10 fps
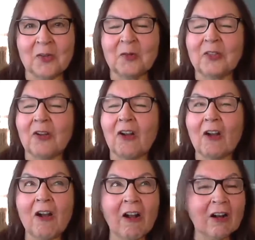with our
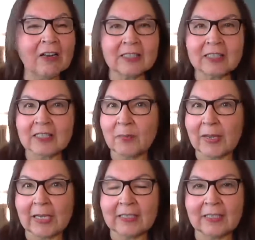hearts
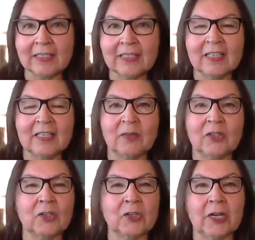expanding,
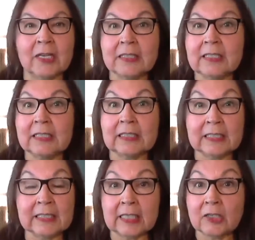with curiosity to
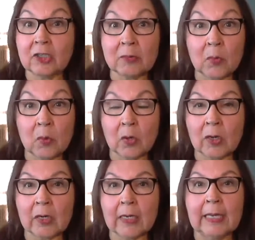listen and learn
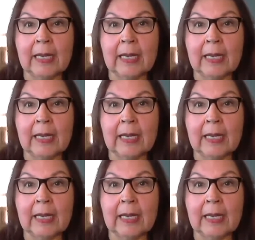more,